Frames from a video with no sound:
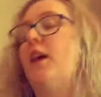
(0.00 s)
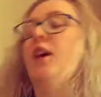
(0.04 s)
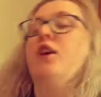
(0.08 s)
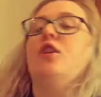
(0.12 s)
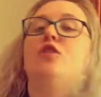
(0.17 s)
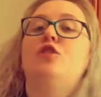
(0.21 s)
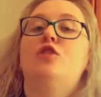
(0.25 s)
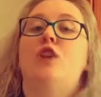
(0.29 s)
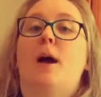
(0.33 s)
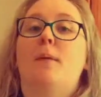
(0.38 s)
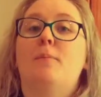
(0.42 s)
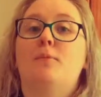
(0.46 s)

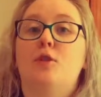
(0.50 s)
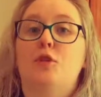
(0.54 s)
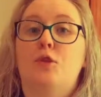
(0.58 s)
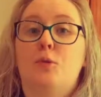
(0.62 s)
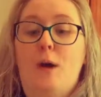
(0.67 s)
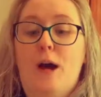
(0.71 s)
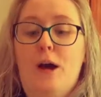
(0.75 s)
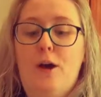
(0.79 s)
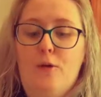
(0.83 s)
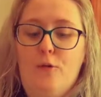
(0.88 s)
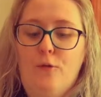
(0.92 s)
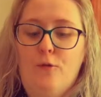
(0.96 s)
Chapter
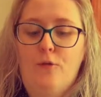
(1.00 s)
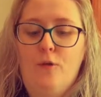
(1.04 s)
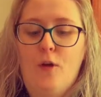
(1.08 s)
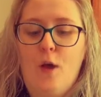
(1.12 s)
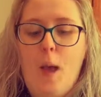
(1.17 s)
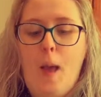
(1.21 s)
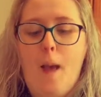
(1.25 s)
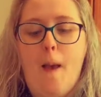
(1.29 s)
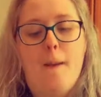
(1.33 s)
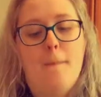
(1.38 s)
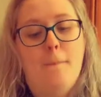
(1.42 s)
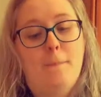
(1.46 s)
12.
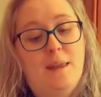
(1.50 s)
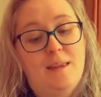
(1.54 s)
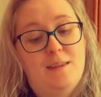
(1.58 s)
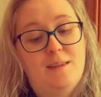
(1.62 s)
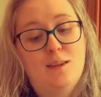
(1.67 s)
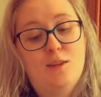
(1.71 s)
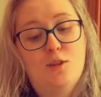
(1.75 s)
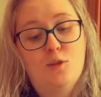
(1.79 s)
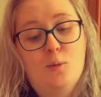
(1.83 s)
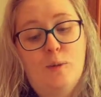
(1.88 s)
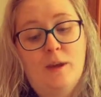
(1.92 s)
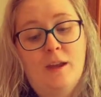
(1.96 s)

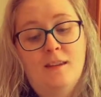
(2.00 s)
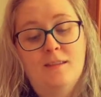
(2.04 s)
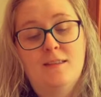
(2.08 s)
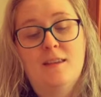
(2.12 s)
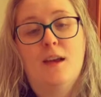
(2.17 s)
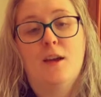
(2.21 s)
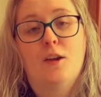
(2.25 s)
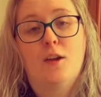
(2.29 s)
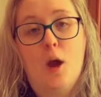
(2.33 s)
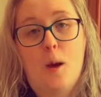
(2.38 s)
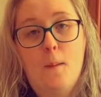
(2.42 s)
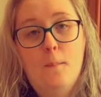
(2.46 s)
Mrs. Twit
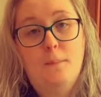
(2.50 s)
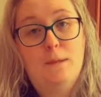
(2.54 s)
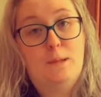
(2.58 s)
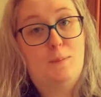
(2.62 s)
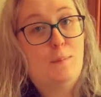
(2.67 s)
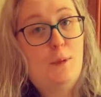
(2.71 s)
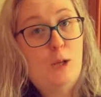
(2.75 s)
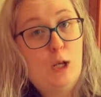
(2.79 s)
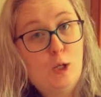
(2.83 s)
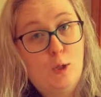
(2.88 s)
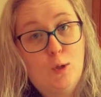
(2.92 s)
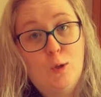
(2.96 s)
comes
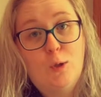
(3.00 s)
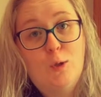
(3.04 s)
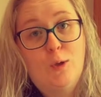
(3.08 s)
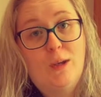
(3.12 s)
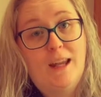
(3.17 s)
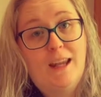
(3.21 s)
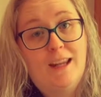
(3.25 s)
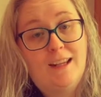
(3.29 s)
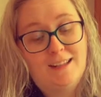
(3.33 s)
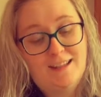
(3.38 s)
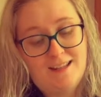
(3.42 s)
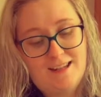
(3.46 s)

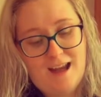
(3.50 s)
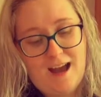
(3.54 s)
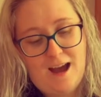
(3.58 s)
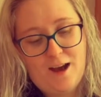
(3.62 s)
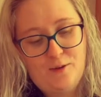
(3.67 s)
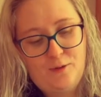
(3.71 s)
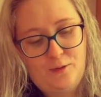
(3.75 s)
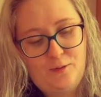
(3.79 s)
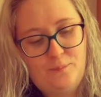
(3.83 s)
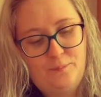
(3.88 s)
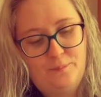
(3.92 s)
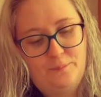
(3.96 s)
ballooning
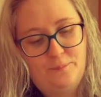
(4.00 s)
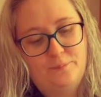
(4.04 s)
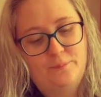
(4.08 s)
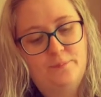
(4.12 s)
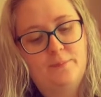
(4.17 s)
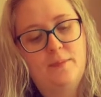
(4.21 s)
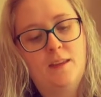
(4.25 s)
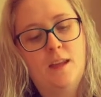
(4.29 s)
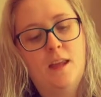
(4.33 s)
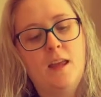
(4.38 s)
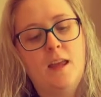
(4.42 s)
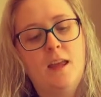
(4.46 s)
down.
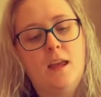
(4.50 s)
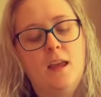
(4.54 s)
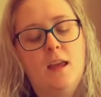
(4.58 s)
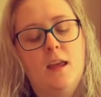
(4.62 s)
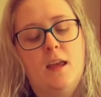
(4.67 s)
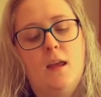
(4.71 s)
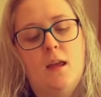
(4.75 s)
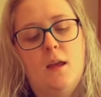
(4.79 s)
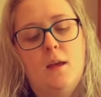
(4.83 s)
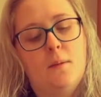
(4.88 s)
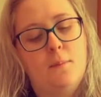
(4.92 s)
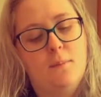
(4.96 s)

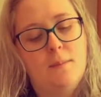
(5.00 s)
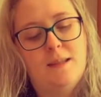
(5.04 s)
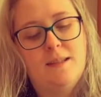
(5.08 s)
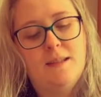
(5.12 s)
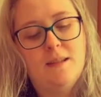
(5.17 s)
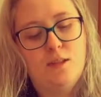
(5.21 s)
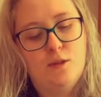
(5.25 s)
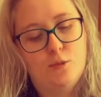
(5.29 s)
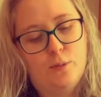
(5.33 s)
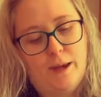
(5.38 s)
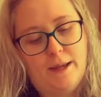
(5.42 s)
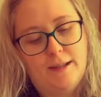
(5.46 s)

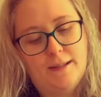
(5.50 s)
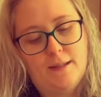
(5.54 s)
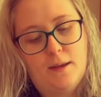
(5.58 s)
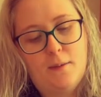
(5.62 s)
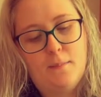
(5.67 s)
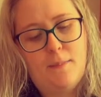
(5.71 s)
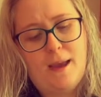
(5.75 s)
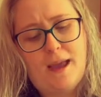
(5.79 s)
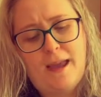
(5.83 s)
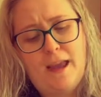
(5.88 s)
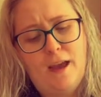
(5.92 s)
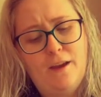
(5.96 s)
Mrs. Twit
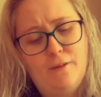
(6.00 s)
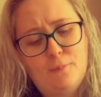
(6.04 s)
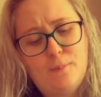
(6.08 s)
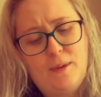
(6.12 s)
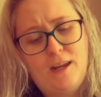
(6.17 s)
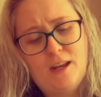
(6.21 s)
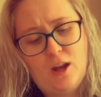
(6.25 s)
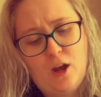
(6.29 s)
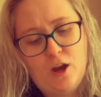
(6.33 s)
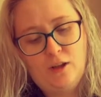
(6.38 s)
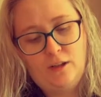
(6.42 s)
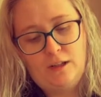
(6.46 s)
may have
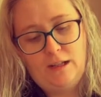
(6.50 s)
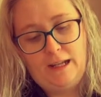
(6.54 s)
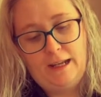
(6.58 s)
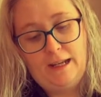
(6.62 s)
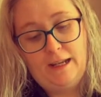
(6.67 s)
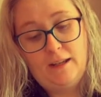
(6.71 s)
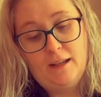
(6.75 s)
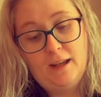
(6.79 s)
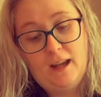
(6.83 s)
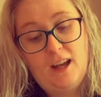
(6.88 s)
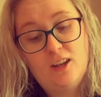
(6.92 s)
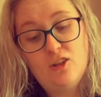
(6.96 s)
been
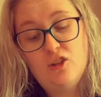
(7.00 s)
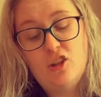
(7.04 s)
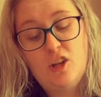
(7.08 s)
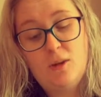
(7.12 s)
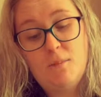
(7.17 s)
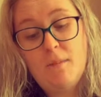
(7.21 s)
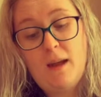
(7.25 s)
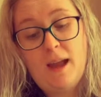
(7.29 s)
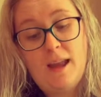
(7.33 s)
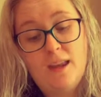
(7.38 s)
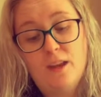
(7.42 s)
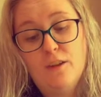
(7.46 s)
ugly, and
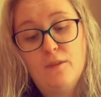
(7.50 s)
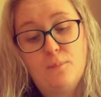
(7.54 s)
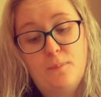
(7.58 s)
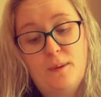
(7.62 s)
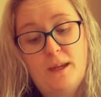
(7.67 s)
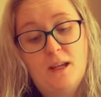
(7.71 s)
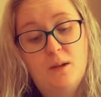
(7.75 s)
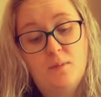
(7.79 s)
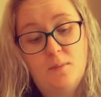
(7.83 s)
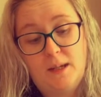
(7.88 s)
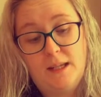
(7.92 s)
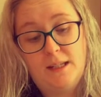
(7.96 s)
she may have
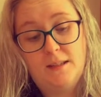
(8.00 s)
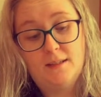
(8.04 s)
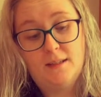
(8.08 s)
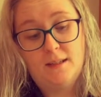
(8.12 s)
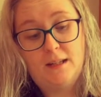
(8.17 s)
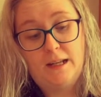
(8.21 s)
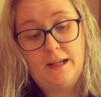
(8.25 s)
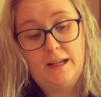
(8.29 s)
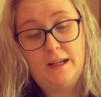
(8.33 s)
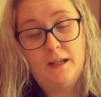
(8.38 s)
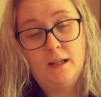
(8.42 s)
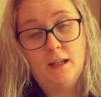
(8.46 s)
been
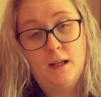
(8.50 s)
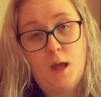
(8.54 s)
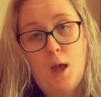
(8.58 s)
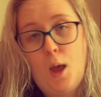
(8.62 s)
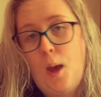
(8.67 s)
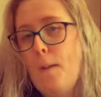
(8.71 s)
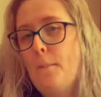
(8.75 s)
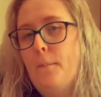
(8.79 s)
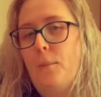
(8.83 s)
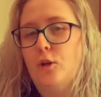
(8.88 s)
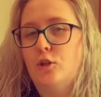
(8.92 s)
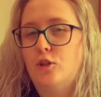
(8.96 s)
beastly,
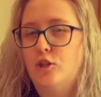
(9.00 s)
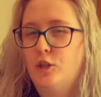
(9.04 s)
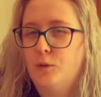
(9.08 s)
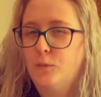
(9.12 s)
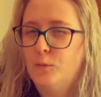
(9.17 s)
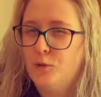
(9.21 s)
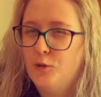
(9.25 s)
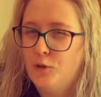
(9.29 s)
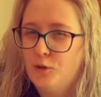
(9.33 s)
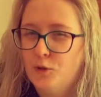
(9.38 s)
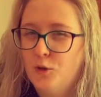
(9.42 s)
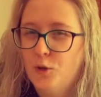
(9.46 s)
but she
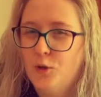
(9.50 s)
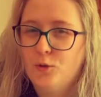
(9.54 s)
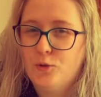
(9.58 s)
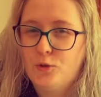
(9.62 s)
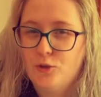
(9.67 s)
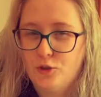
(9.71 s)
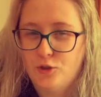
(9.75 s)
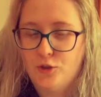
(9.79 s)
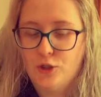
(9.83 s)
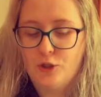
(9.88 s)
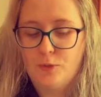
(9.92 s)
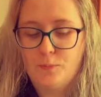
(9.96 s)
was not
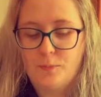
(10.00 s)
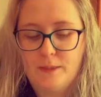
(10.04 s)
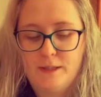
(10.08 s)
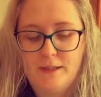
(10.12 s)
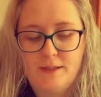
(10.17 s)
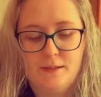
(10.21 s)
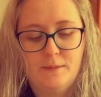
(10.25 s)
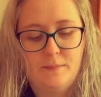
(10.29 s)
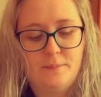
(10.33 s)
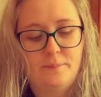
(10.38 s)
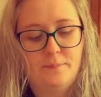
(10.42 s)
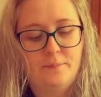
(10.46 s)

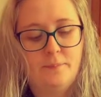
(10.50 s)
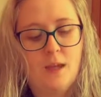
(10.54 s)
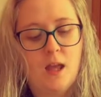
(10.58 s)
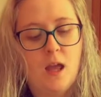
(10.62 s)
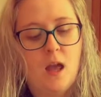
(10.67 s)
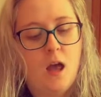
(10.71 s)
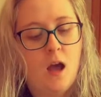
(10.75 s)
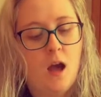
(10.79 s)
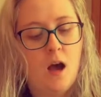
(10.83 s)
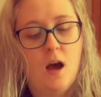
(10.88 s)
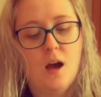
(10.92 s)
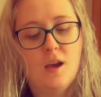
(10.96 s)
stupid.
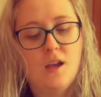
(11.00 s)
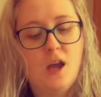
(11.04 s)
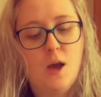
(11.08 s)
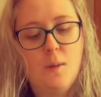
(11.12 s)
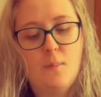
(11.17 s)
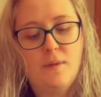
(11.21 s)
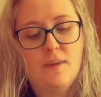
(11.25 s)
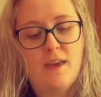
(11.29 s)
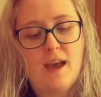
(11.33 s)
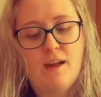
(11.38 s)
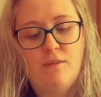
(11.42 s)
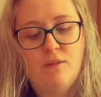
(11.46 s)
High
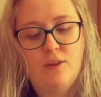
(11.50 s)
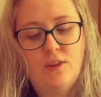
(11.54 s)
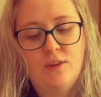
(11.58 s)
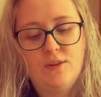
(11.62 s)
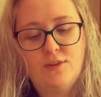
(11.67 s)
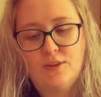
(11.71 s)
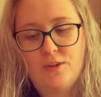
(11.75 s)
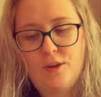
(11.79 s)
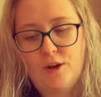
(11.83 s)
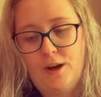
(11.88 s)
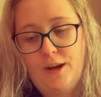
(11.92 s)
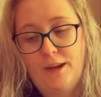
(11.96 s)
up there in the
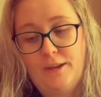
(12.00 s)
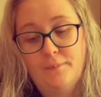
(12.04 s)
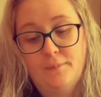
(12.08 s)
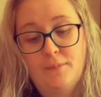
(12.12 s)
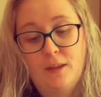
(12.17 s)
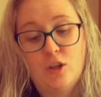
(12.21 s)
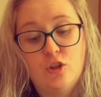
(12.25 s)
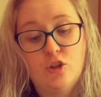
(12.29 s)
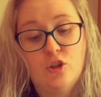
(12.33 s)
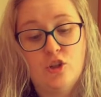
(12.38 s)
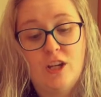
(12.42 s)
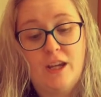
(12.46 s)
sky,
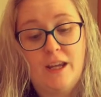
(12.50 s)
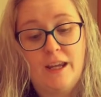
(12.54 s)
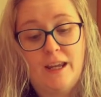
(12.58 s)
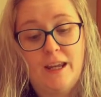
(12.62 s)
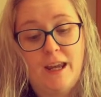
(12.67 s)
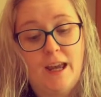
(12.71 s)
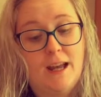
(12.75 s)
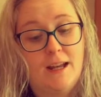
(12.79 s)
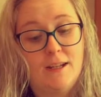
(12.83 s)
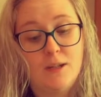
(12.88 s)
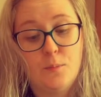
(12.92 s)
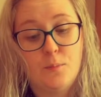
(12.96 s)

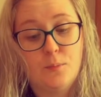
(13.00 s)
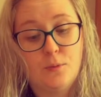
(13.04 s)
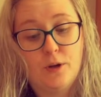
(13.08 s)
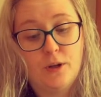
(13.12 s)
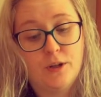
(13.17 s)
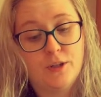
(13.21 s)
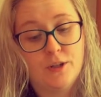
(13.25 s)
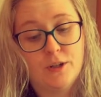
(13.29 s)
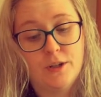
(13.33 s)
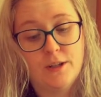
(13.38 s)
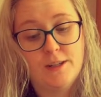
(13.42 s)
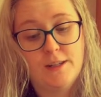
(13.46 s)
she had a
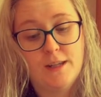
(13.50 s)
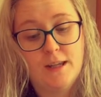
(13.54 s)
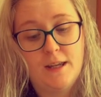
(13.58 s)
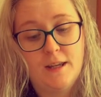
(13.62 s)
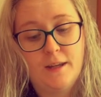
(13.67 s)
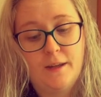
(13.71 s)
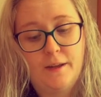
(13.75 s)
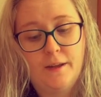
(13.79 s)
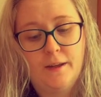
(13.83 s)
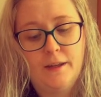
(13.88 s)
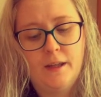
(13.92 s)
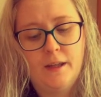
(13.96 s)
bright idea.